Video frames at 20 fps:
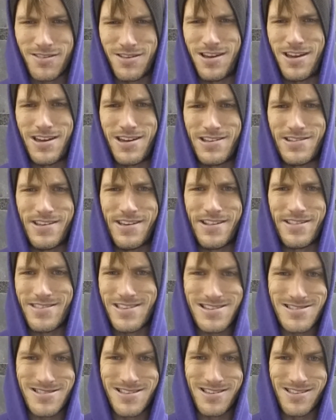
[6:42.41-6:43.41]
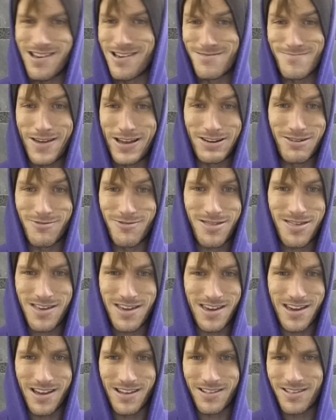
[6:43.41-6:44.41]
Like, it doesn't make no
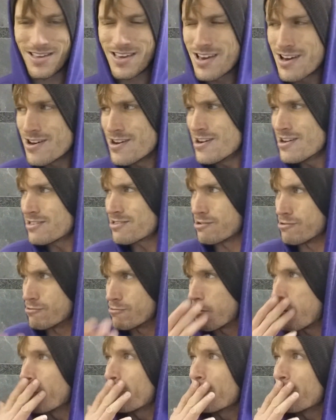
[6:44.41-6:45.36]
sense. So,